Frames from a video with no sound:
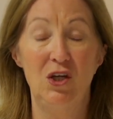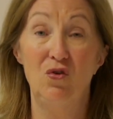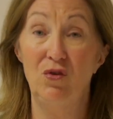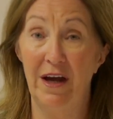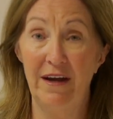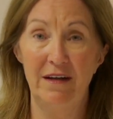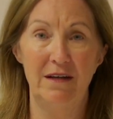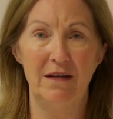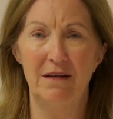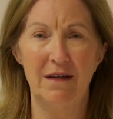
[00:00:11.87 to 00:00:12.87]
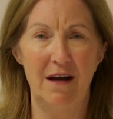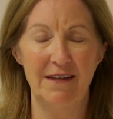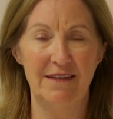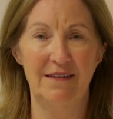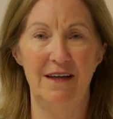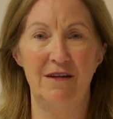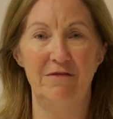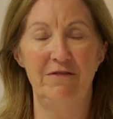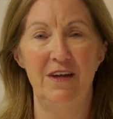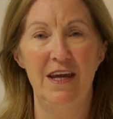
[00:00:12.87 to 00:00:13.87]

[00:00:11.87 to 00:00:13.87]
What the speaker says: united in God's love